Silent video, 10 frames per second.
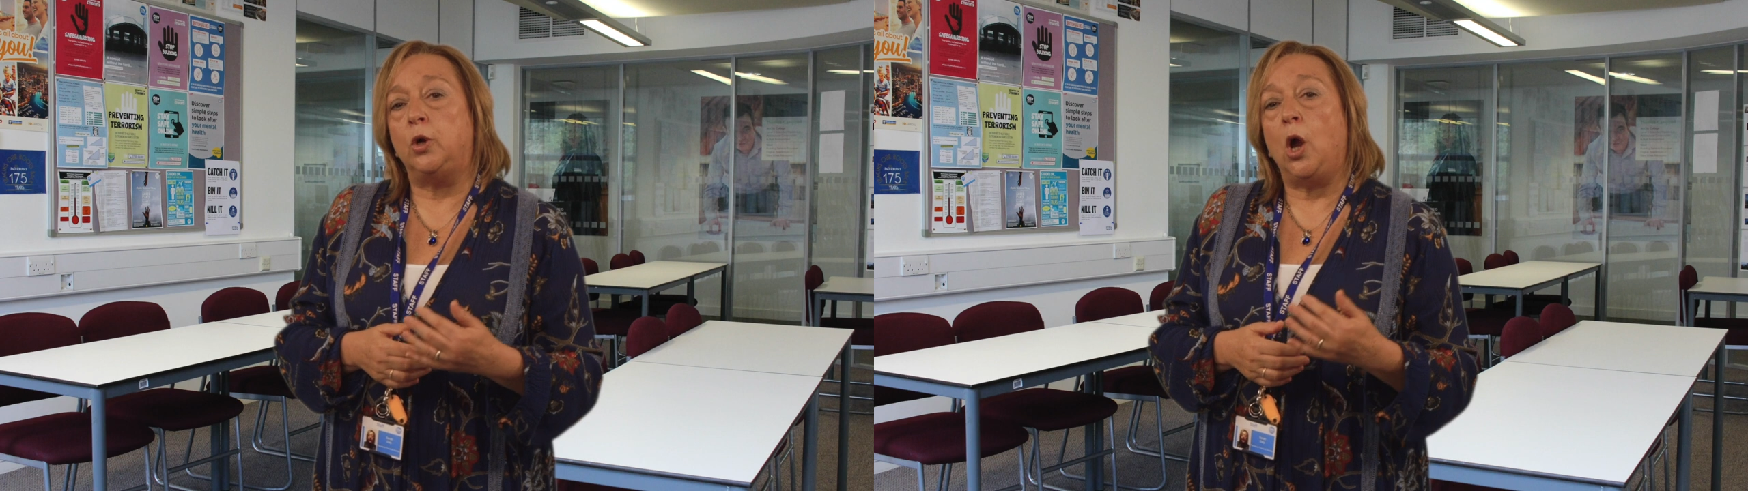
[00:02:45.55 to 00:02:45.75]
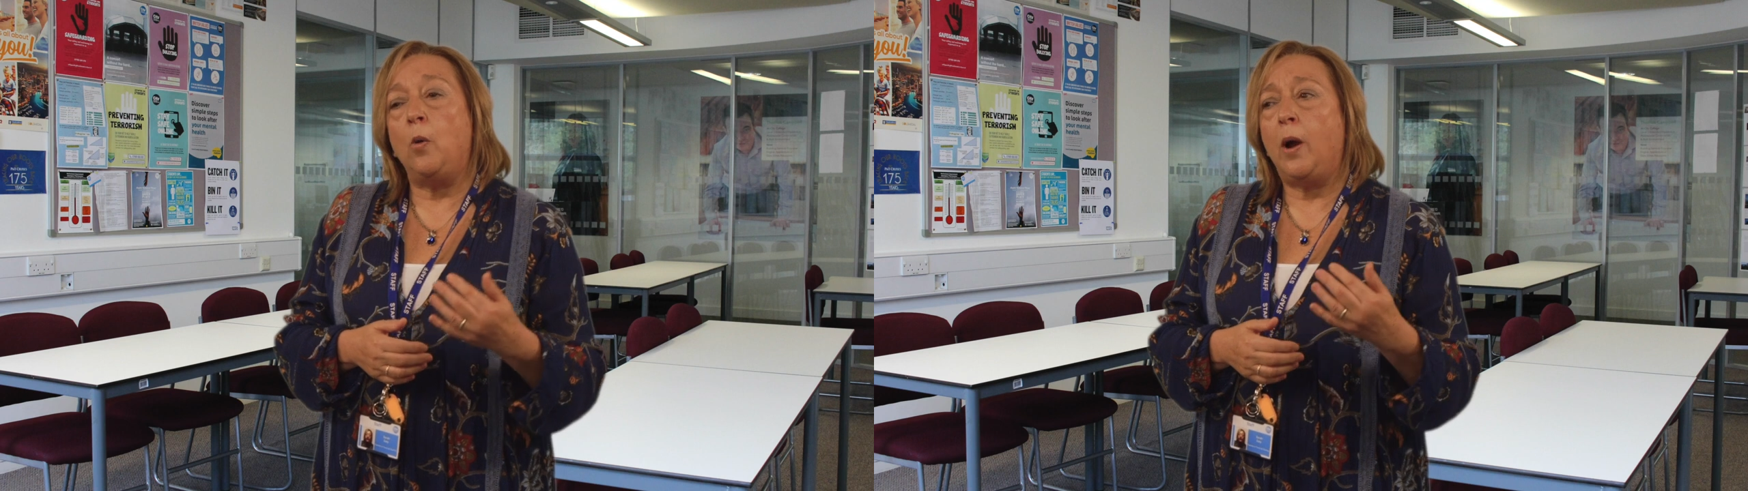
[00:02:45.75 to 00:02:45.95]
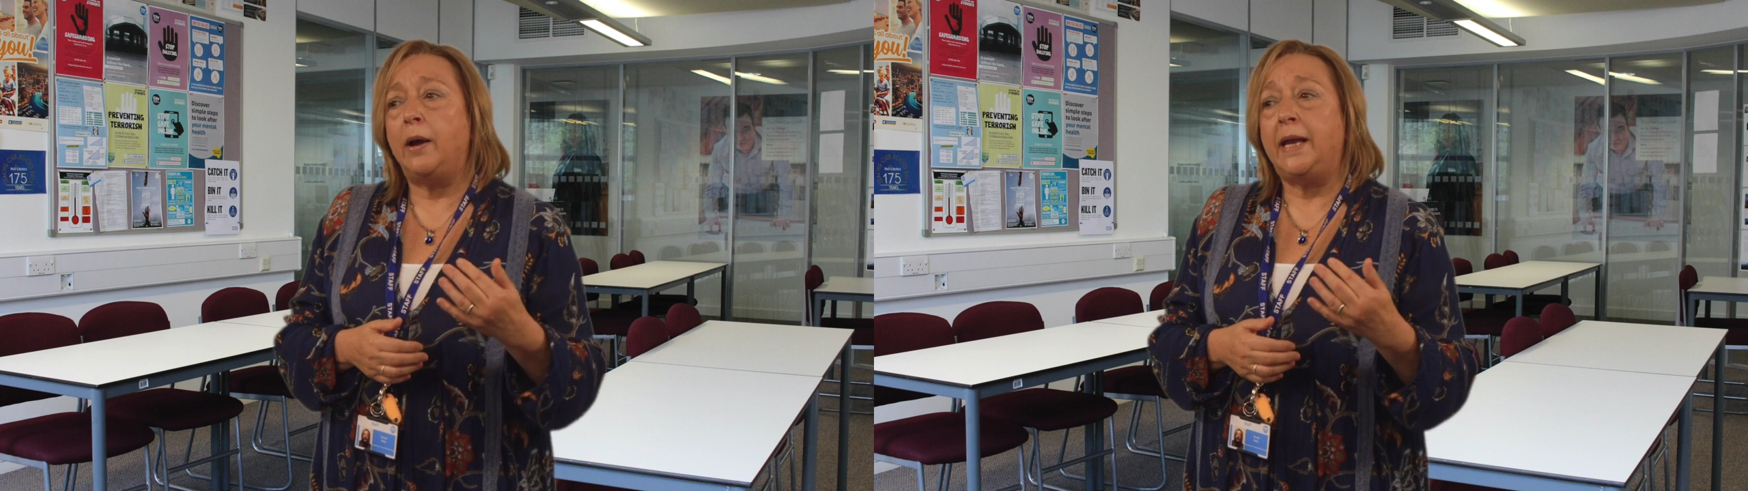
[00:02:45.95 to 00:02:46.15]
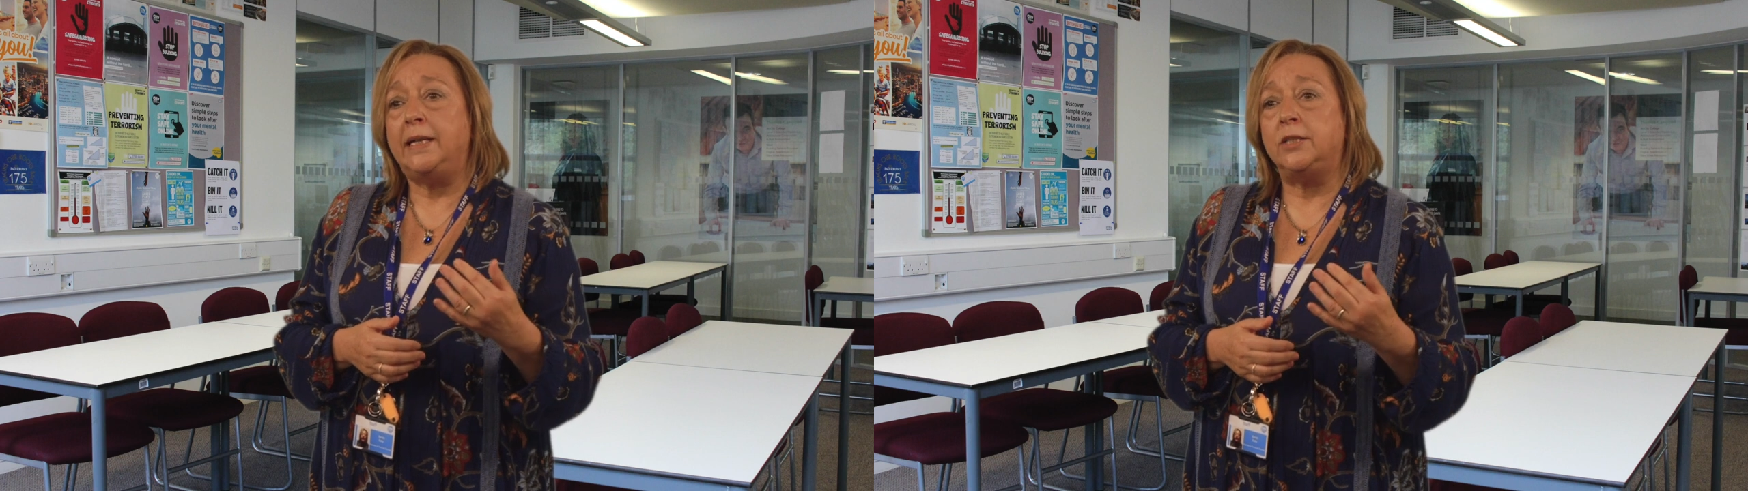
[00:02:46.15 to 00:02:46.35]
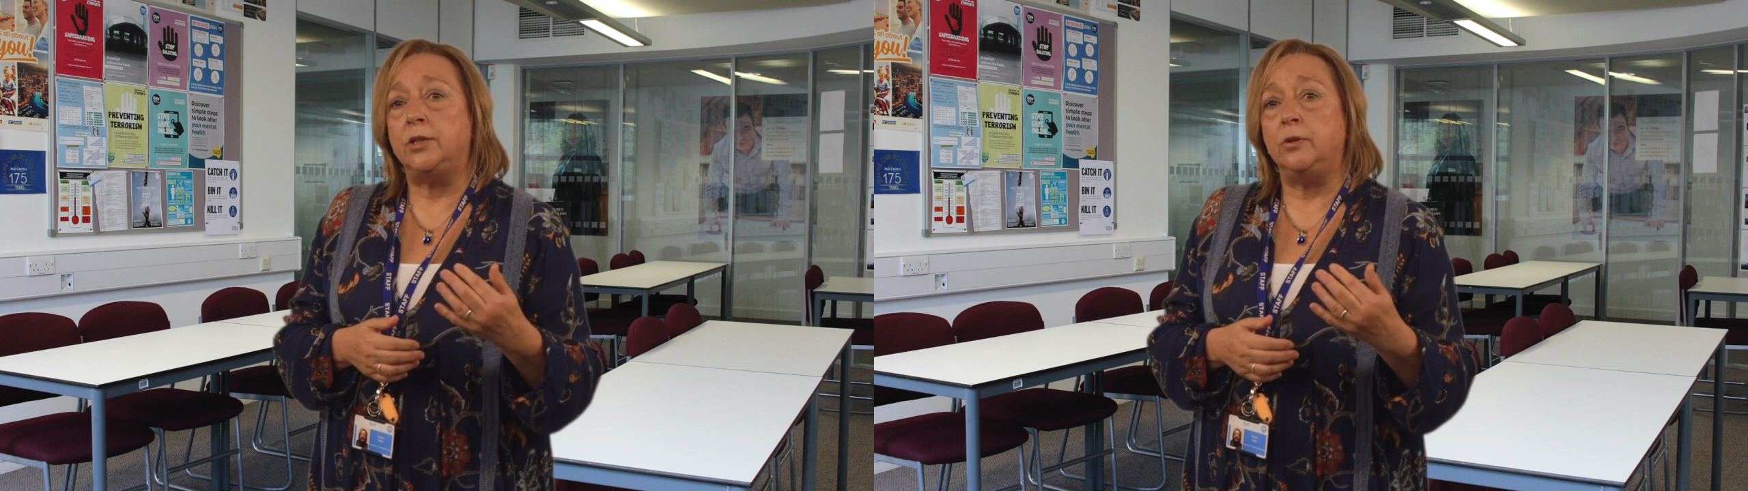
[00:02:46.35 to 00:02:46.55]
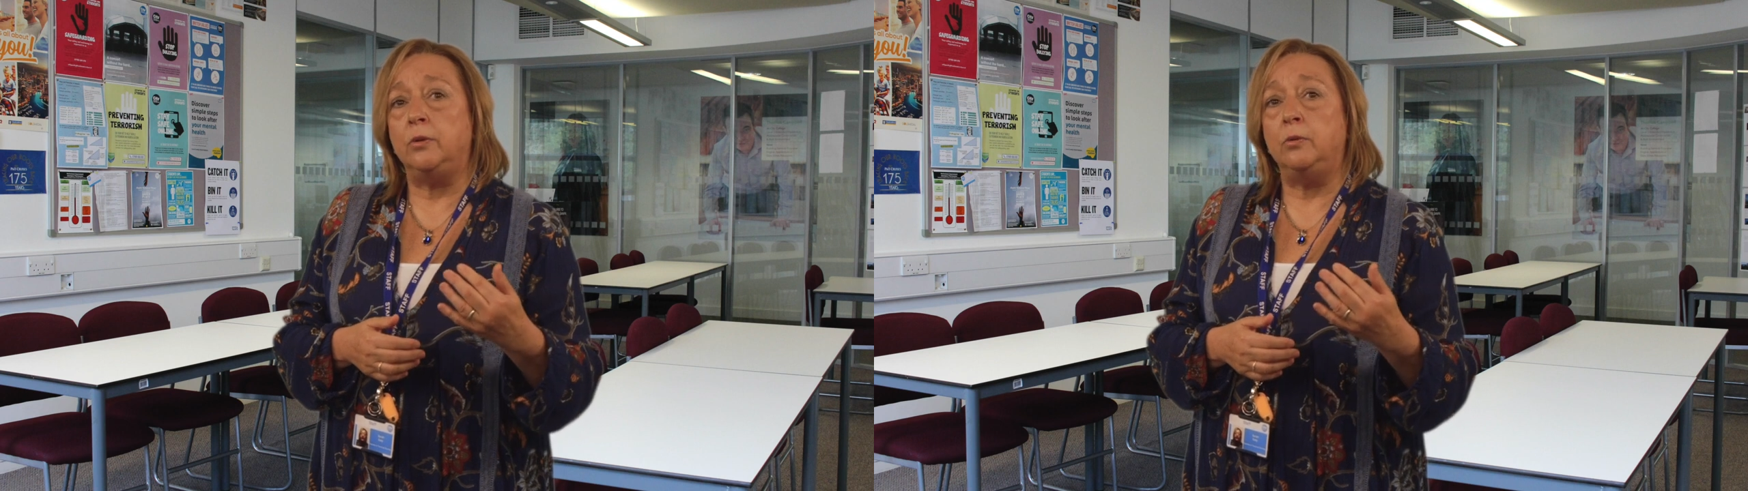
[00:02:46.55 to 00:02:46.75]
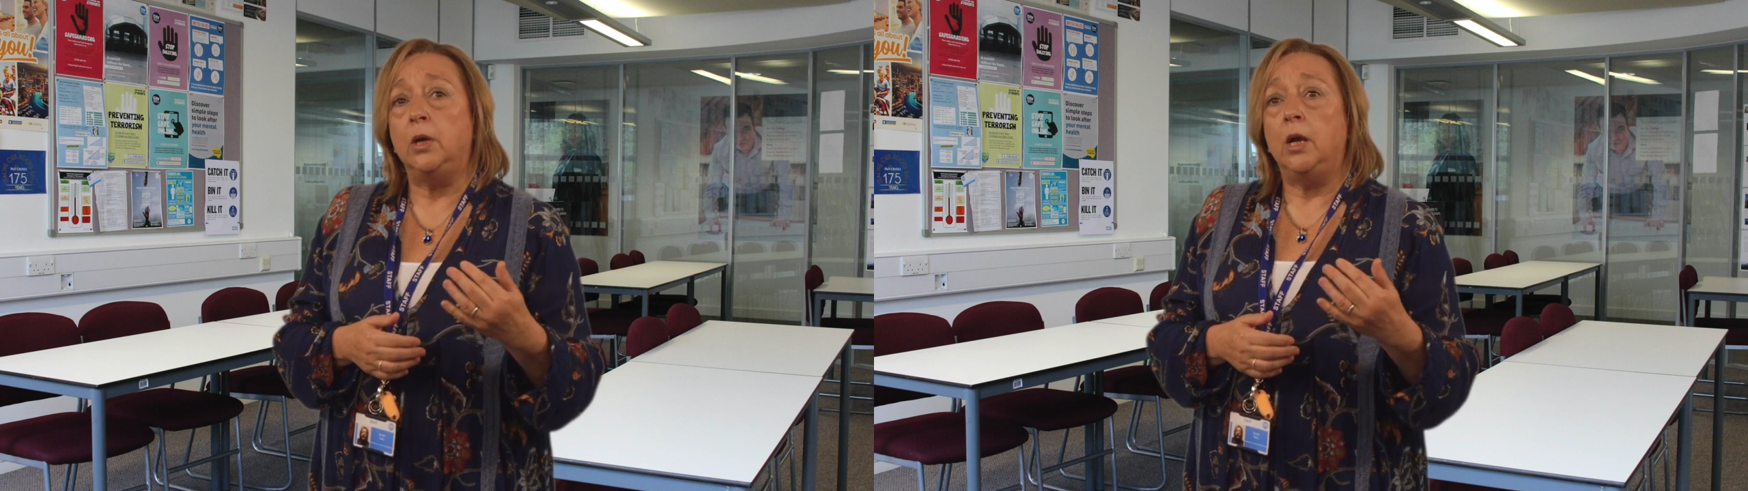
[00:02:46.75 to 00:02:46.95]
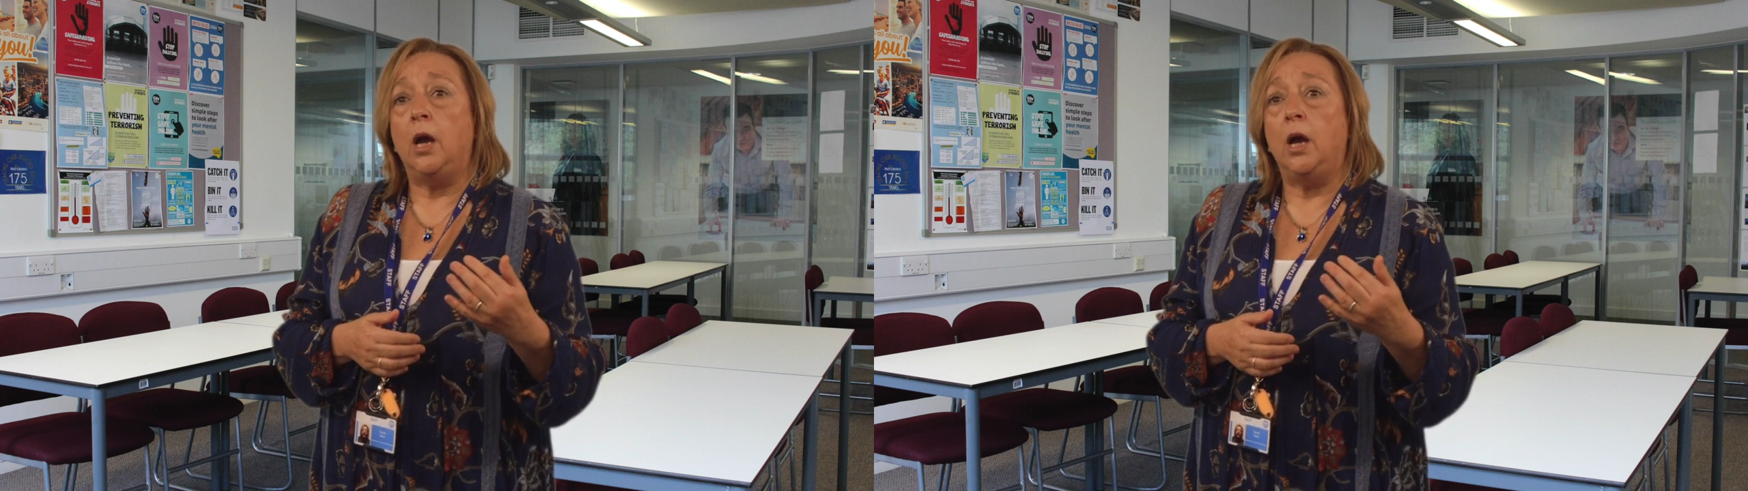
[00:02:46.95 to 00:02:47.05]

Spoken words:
go out into